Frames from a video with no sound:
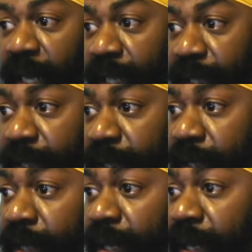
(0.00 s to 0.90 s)
this
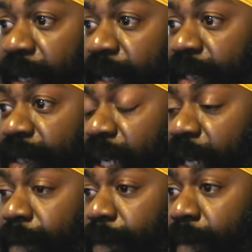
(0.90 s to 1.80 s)

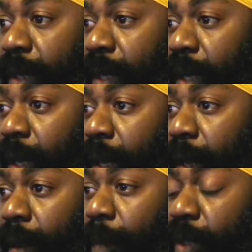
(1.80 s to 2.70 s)
zine,
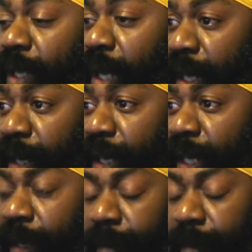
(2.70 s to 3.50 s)
but clearly